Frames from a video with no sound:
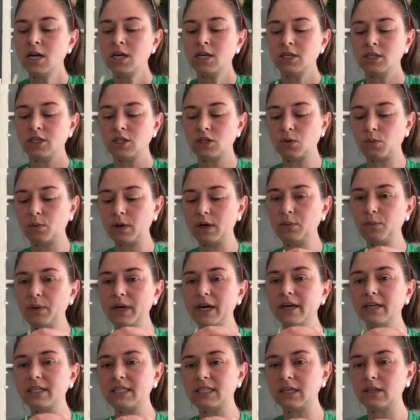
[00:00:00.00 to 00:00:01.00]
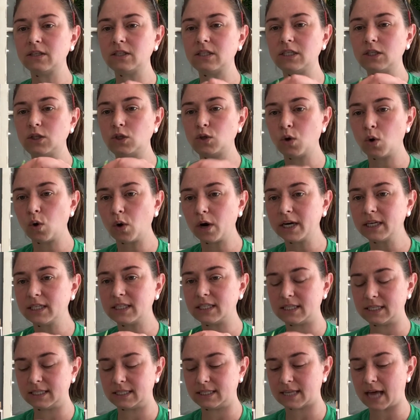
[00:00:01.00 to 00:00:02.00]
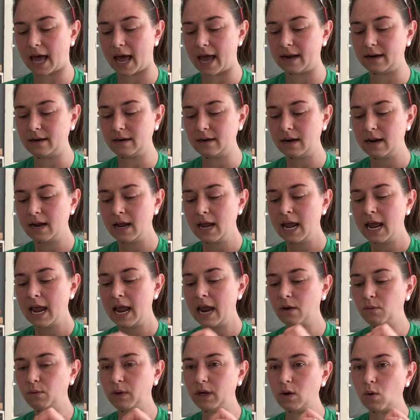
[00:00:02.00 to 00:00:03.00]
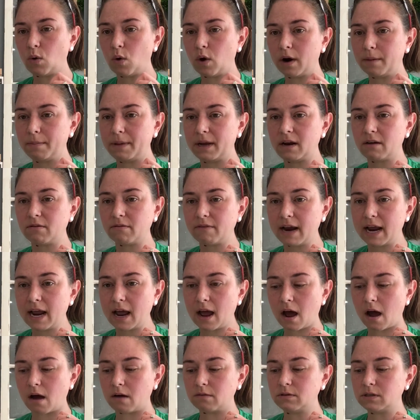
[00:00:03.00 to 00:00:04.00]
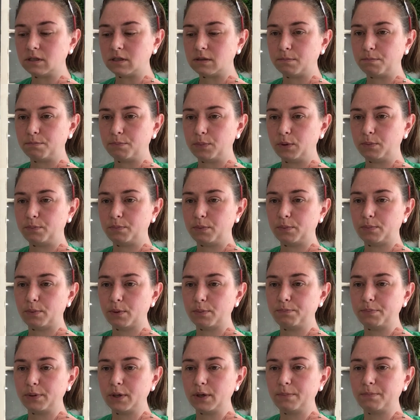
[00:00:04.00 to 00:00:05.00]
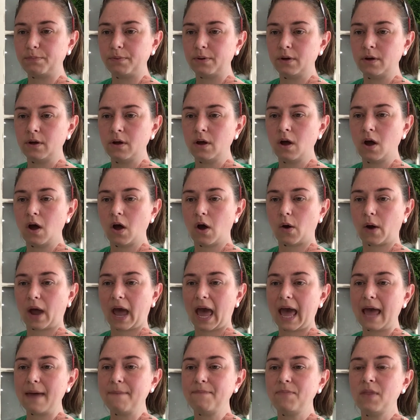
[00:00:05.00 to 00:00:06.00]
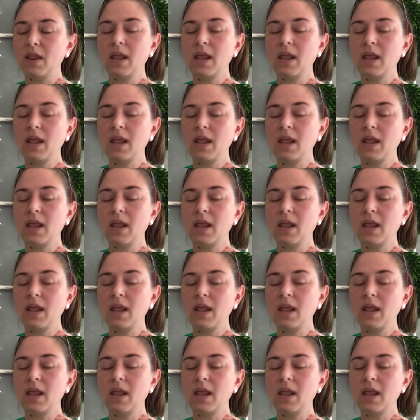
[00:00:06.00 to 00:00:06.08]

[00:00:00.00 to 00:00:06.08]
So when we are tilted towards the sun and we orbit around, boop, boop, boop, boop, okay,